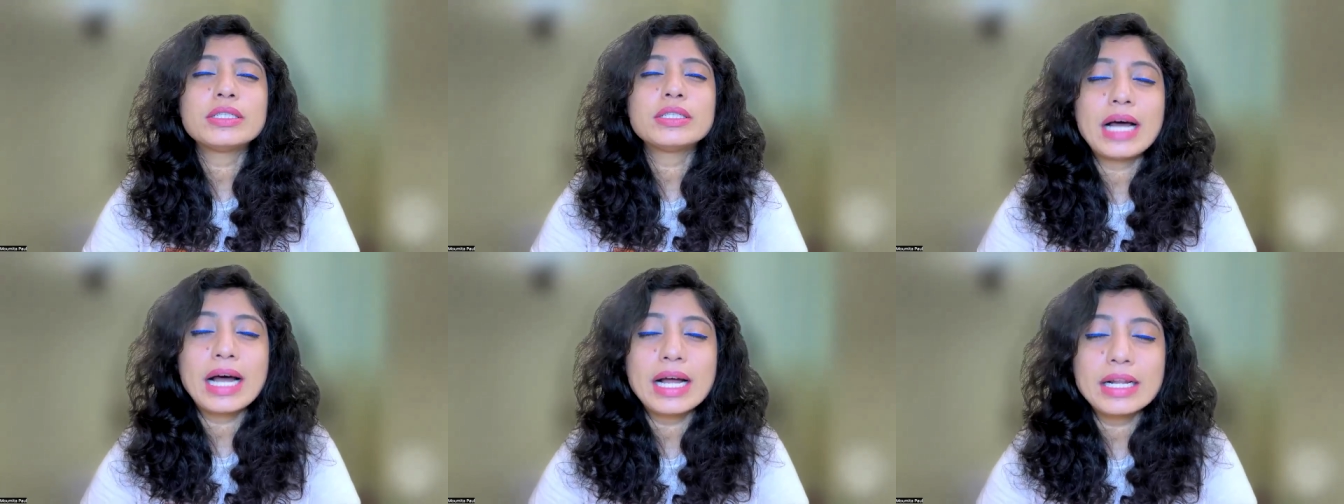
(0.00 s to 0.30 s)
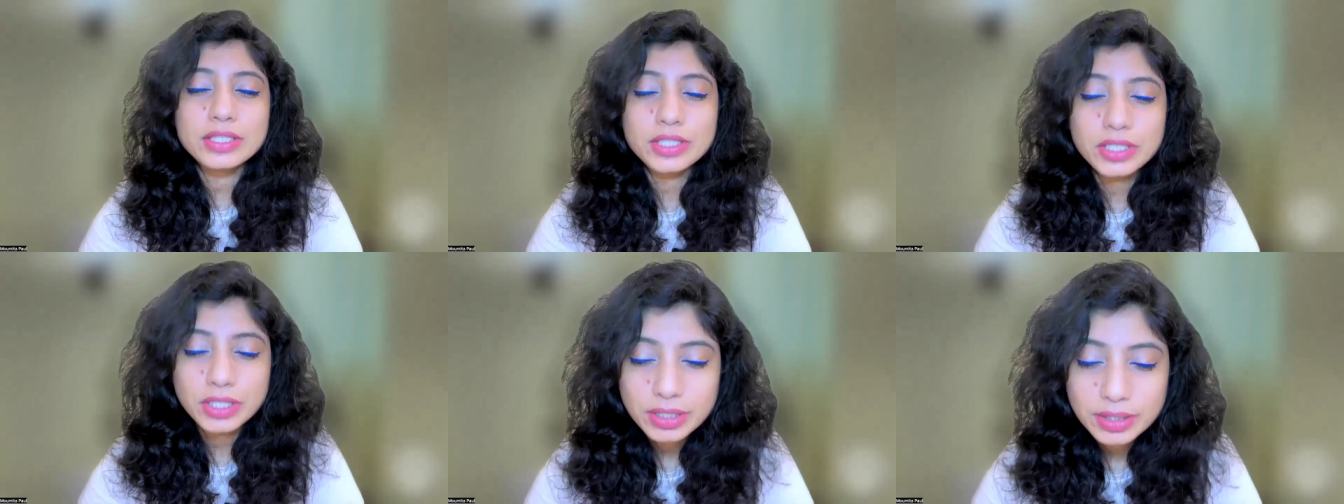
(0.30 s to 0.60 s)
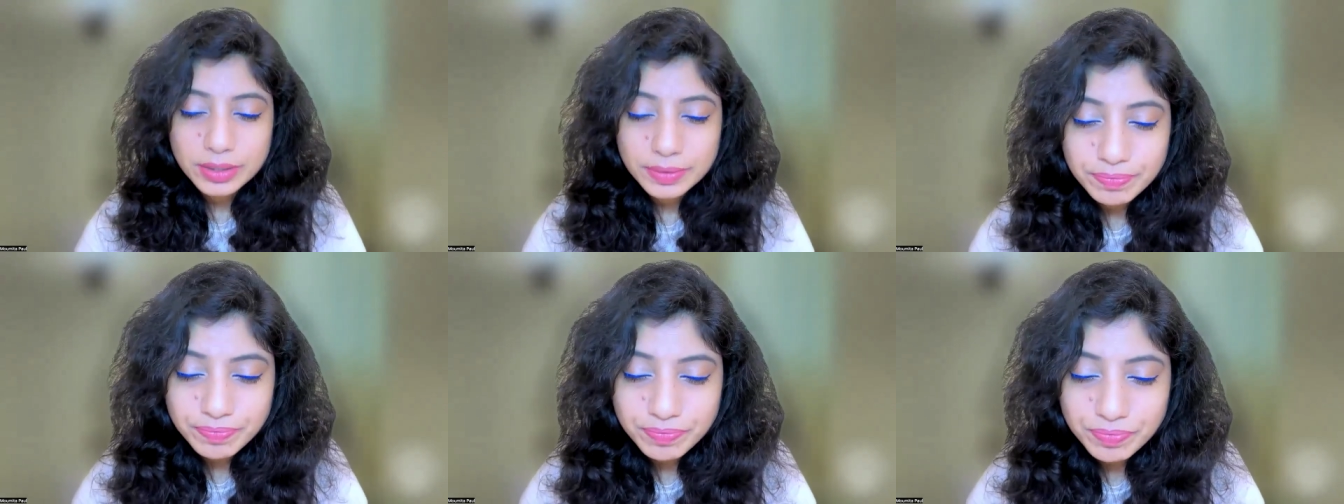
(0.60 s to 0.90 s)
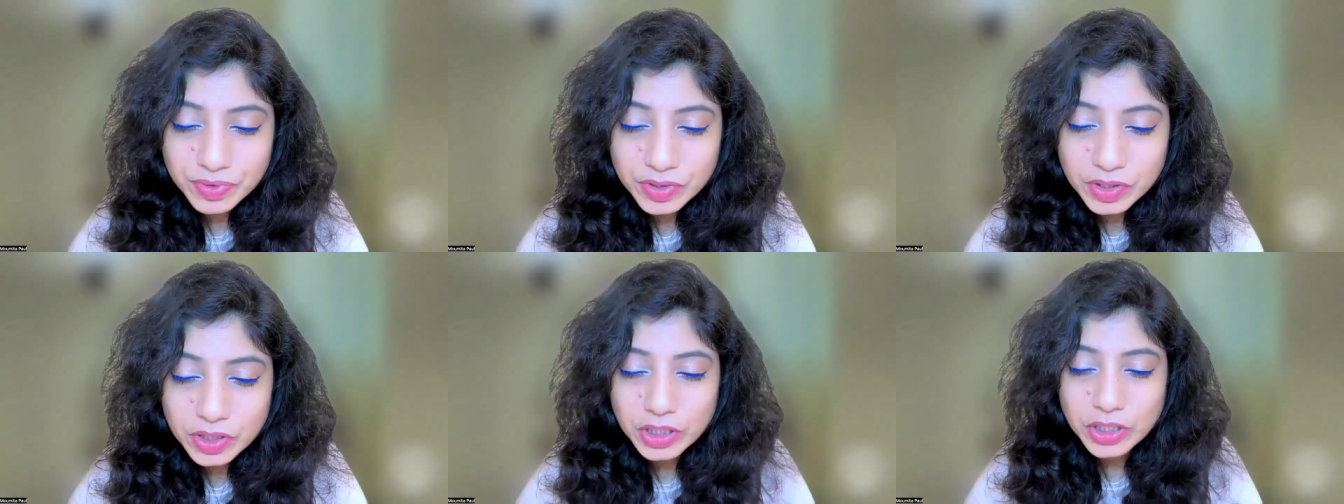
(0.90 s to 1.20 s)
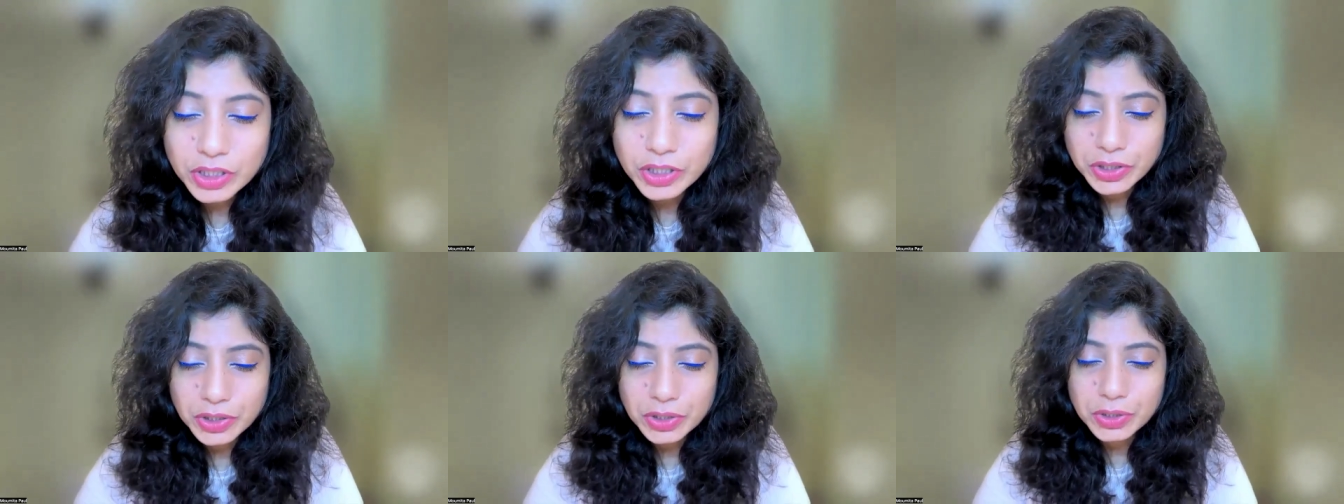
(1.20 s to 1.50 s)
that
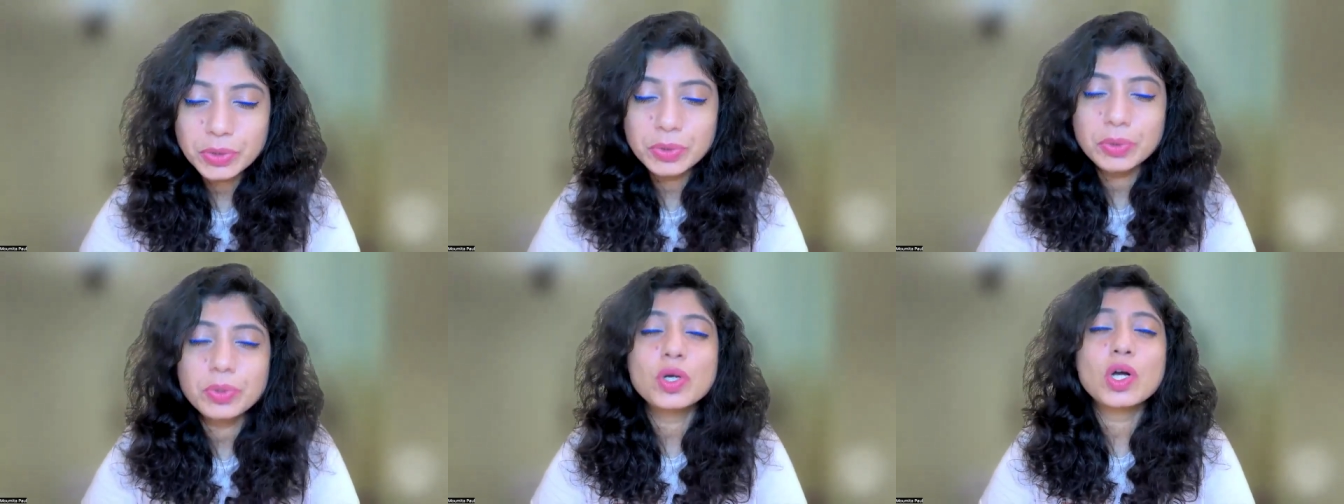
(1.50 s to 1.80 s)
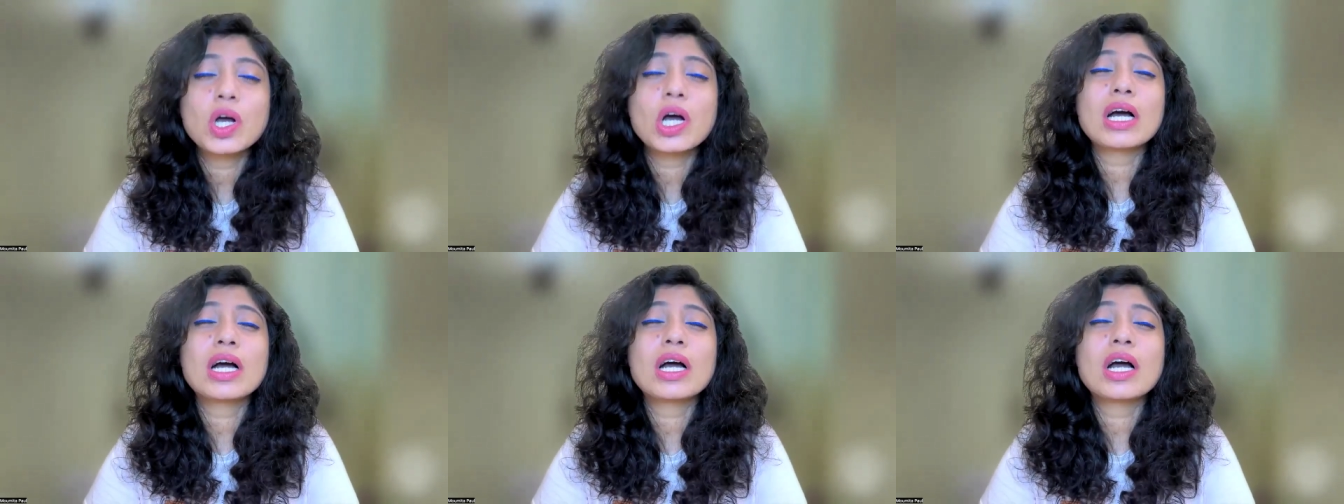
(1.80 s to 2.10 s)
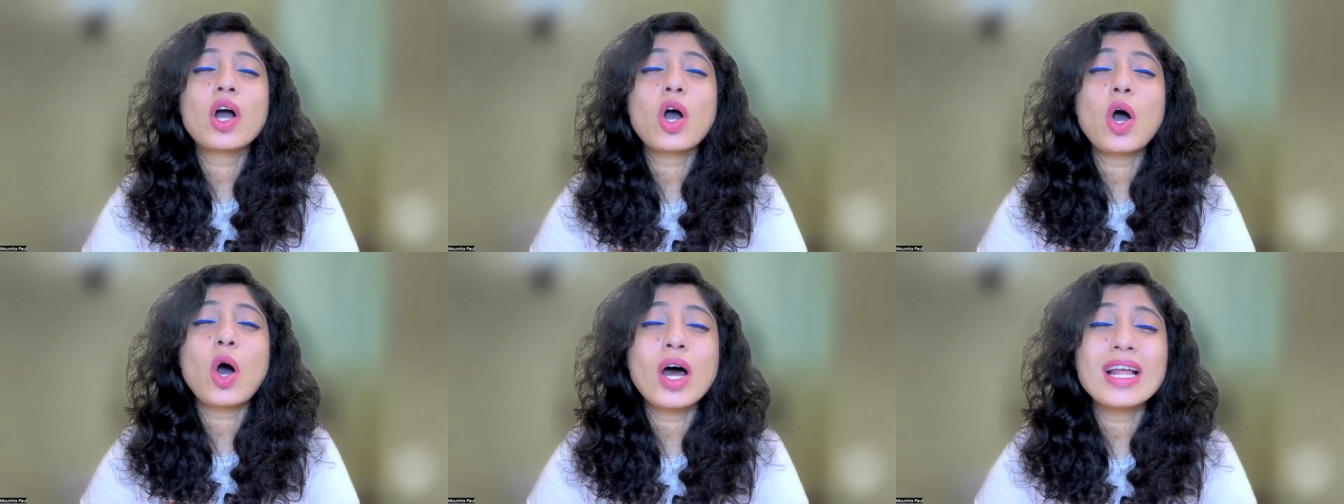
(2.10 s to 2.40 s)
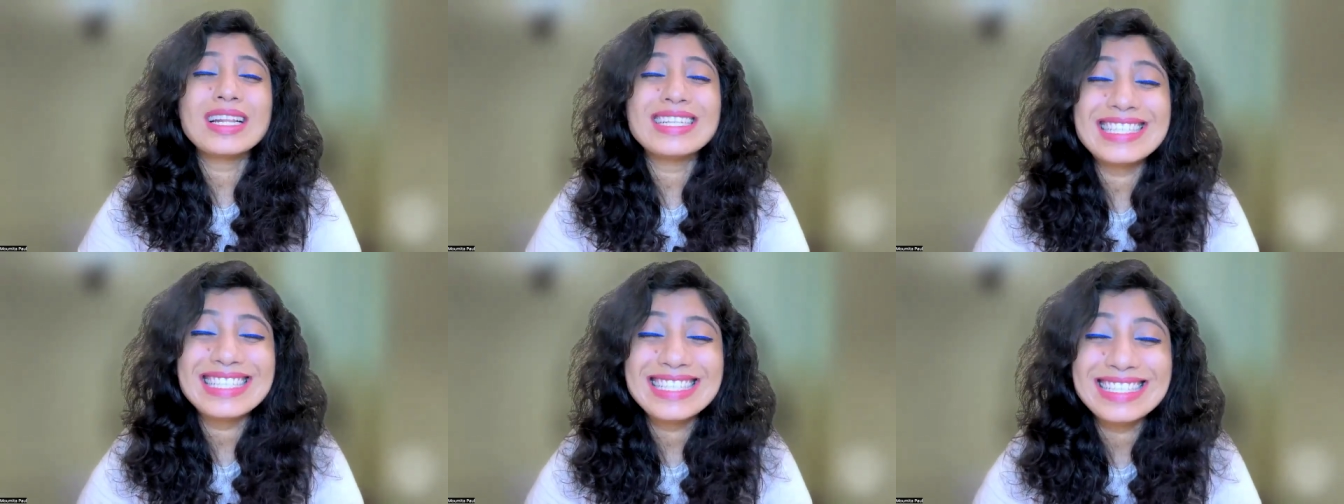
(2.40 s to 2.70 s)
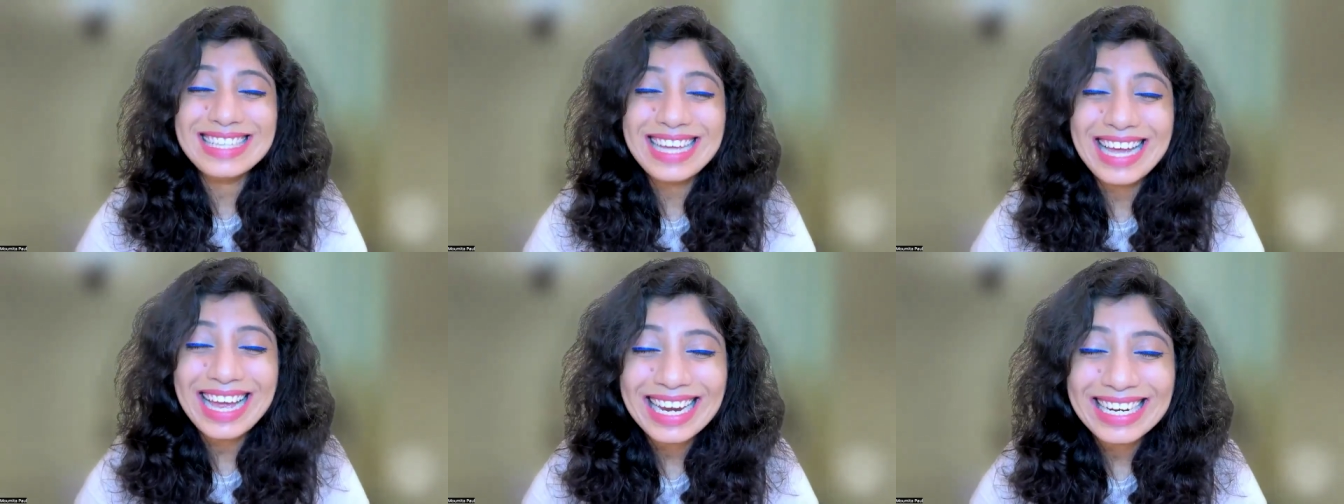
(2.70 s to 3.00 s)
you
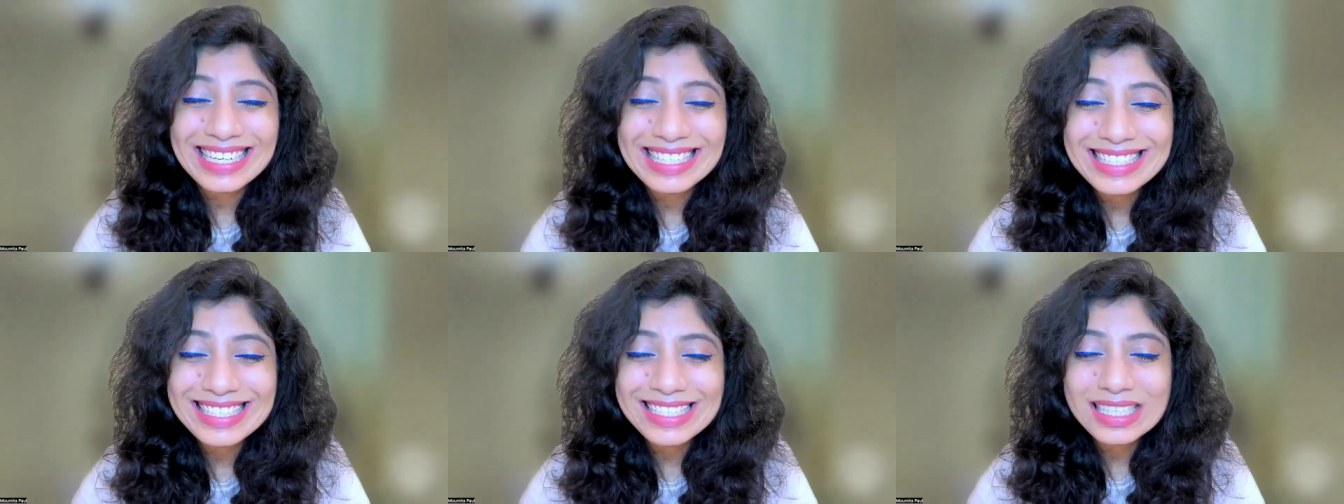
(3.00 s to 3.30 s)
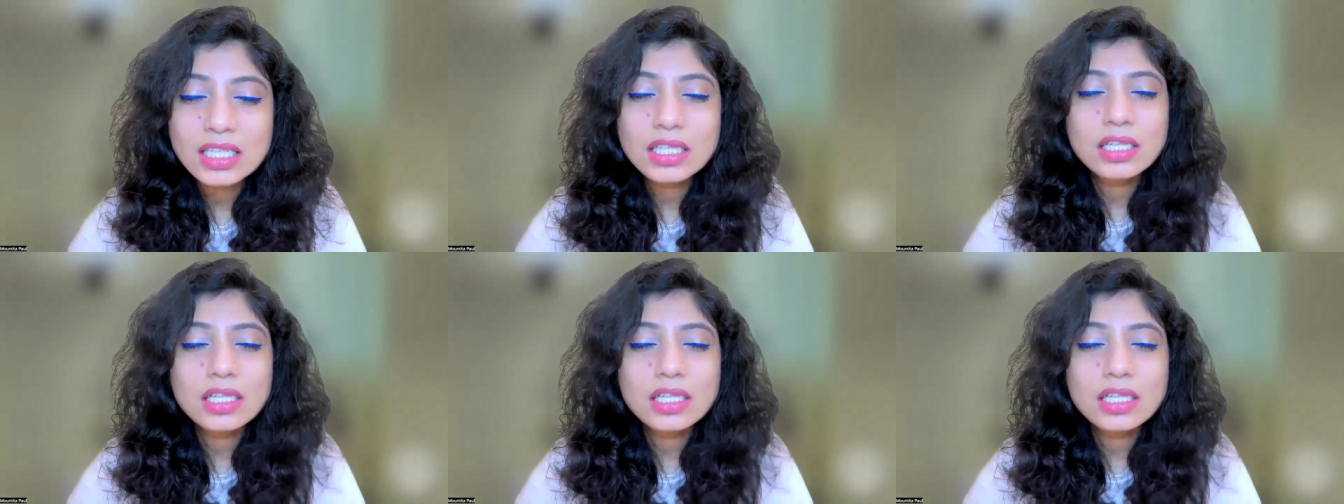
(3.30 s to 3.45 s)
consent